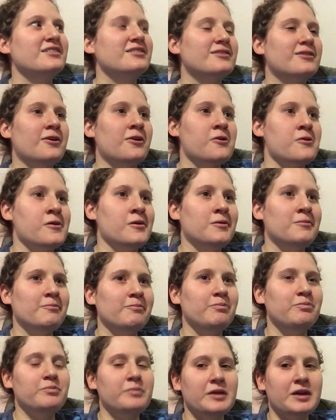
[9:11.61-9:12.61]
So
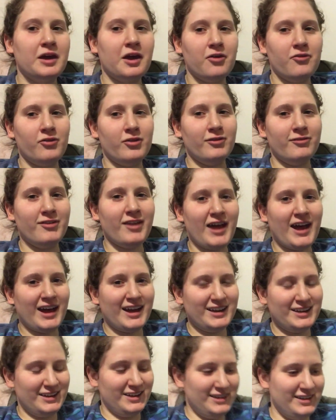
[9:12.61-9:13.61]
be careful of
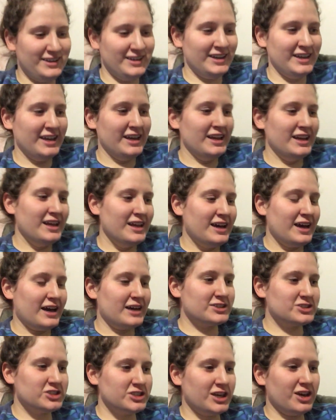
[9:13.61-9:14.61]
that.
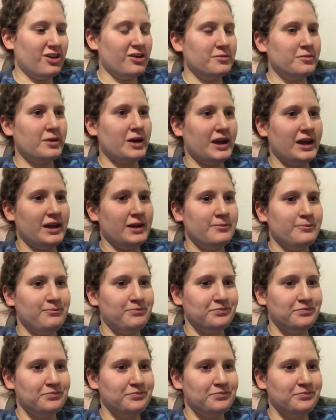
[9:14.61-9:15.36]
Actually, on my